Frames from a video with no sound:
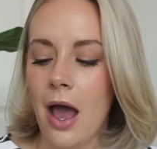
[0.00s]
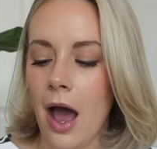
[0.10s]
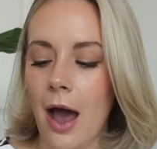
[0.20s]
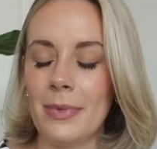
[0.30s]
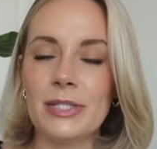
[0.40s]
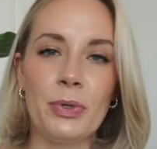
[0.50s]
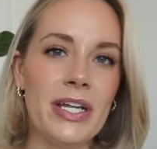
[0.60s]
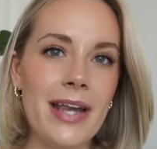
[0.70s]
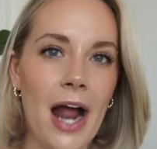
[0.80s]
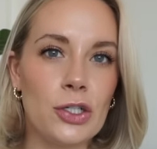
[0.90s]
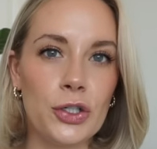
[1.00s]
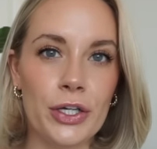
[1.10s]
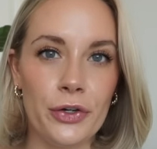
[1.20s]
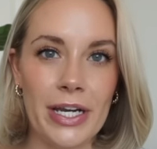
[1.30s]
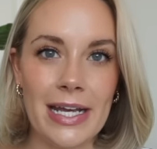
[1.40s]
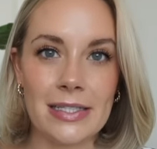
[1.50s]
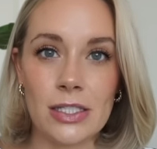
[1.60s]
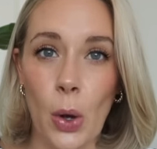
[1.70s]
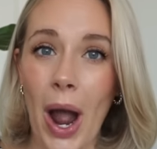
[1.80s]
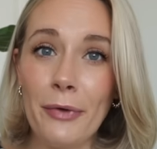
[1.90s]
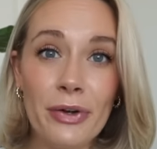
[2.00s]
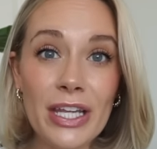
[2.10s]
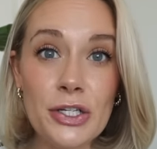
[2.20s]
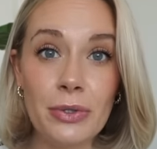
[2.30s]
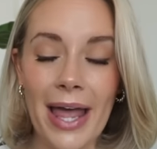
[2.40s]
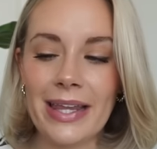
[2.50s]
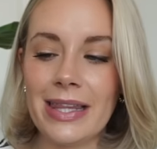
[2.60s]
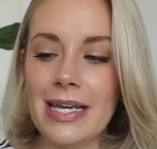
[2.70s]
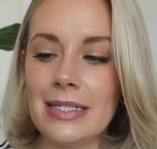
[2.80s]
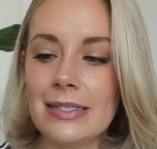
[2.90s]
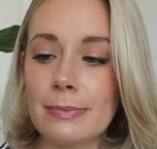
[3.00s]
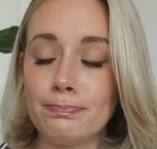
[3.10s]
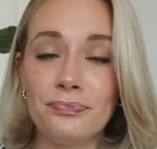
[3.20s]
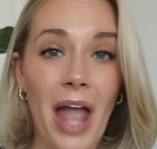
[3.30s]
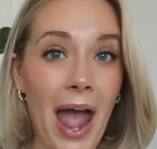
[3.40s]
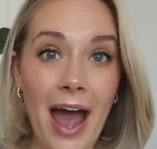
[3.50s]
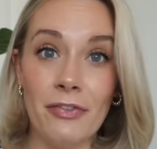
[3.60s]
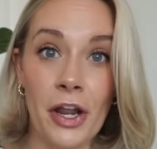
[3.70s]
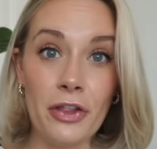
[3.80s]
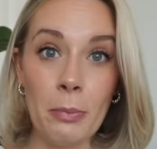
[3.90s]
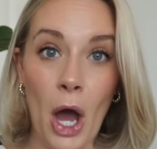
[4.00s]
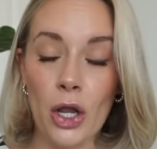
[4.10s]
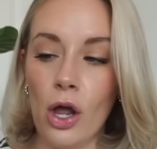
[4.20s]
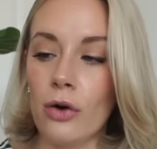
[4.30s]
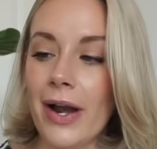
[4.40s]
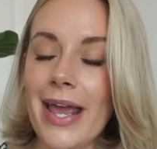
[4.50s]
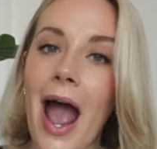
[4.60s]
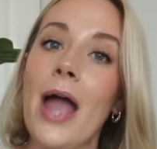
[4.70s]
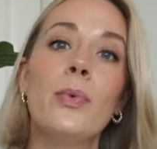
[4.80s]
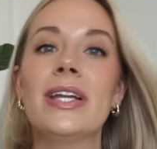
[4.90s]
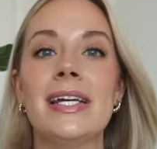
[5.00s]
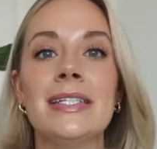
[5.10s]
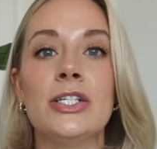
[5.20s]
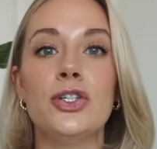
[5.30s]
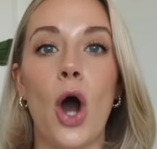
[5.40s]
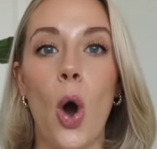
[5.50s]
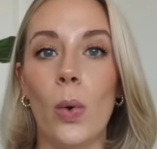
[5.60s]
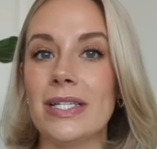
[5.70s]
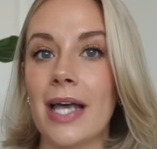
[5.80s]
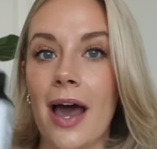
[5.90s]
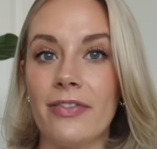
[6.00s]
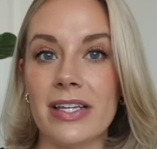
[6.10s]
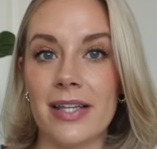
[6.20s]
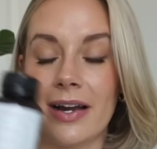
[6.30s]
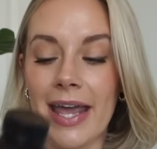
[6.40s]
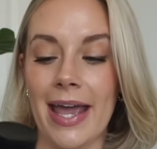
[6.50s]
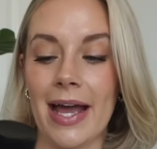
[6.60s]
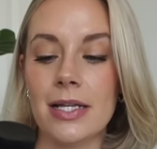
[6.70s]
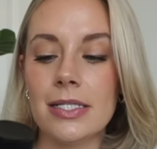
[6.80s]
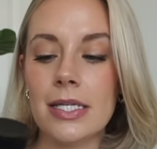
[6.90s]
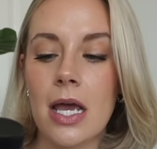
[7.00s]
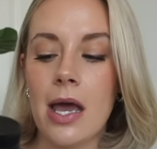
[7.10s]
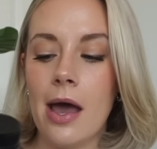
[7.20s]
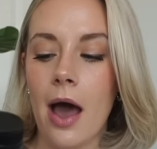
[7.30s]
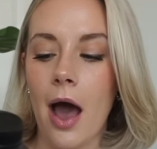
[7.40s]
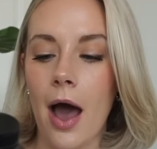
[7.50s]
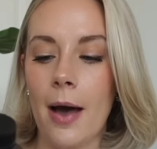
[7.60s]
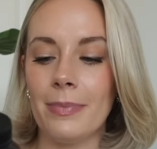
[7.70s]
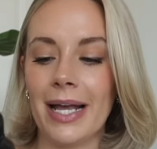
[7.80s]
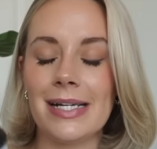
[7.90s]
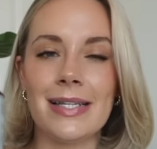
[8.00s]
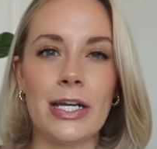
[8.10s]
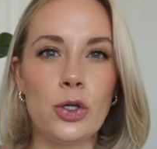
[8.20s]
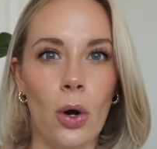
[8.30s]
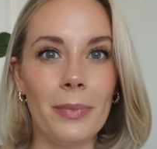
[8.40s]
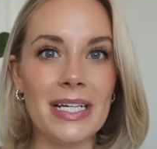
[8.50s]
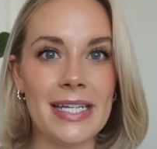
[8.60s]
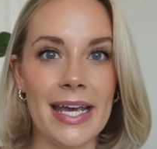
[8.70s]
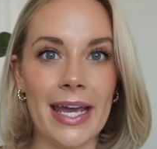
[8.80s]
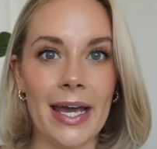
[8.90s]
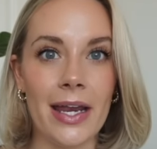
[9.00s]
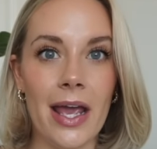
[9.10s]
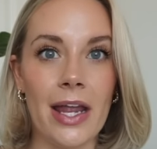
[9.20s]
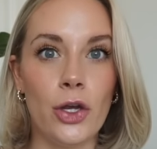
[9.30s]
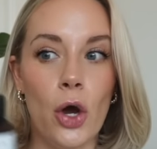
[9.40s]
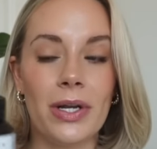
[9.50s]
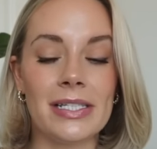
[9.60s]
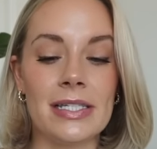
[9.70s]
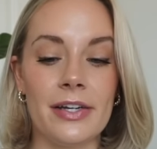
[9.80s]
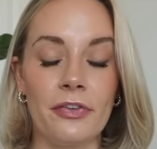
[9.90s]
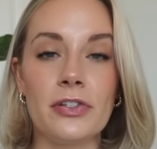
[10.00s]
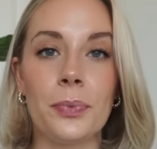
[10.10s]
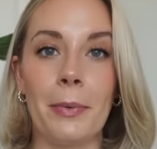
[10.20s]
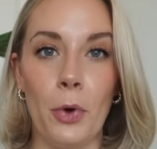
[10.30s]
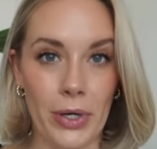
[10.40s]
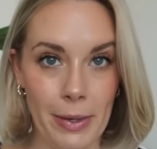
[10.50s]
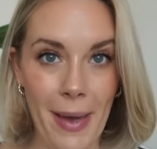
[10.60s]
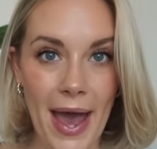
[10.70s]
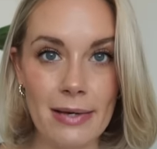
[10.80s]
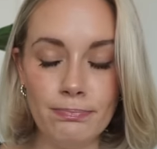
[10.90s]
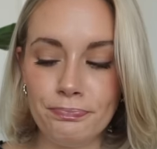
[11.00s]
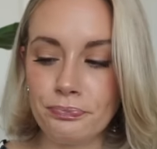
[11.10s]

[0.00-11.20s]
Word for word: Um, it's pretty natural ingredients. So I really do like these. I have another bottle already. I would continue to always have this on hand. Um, like I said, I normally take it and notice the difference when I'm going to bed.